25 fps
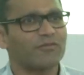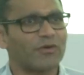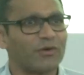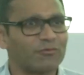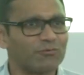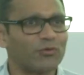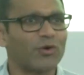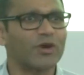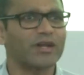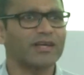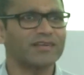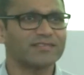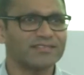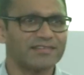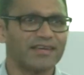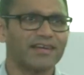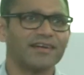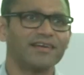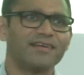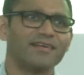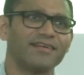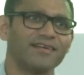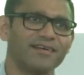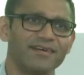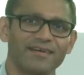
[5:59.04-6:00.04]
from what I
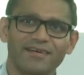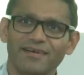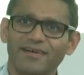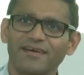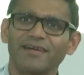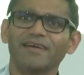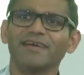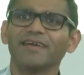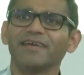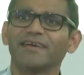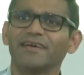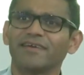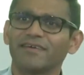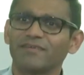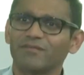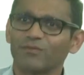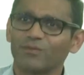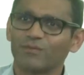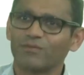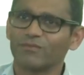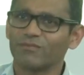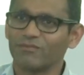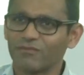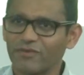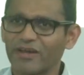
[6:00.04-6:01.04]
said earlier.
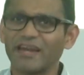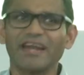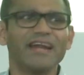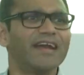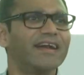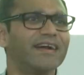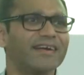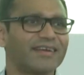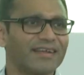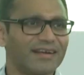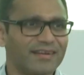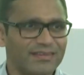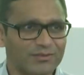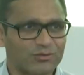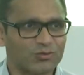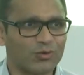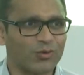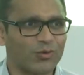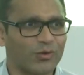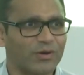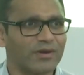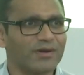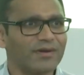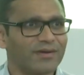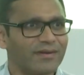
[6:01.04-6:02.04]
Very little is
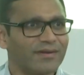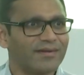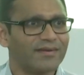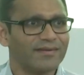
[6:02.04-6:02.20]
known.